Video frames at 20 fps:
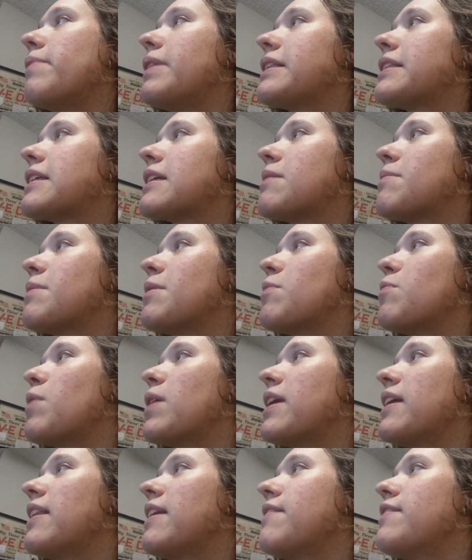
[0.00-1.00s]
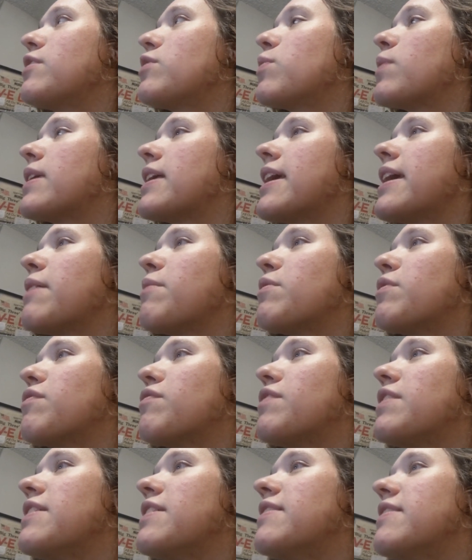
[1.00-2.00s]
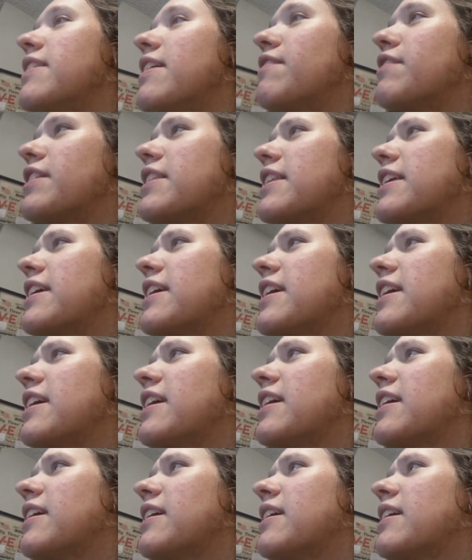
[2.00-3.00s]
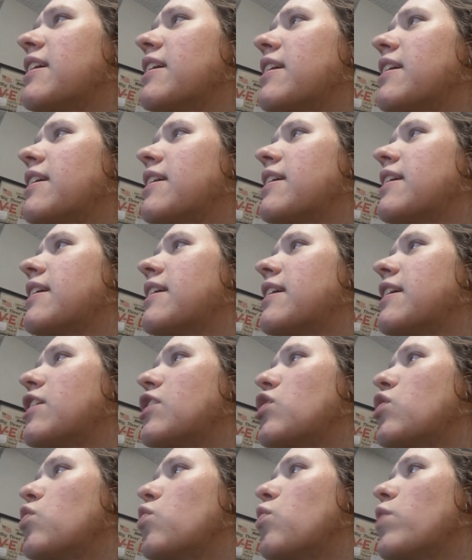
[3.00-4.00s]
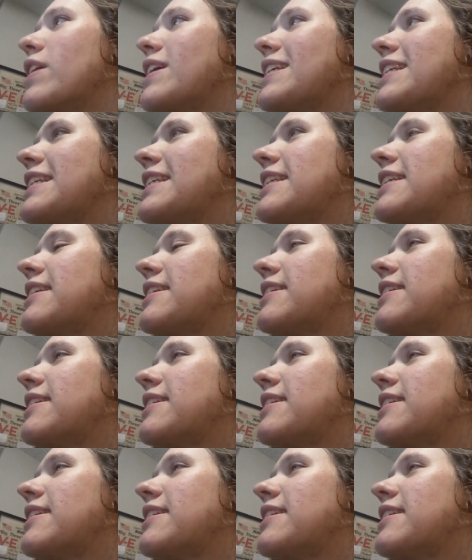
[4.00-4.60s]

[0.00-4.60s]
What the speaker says: It's going to be $111.28 with fees and everything. Nice.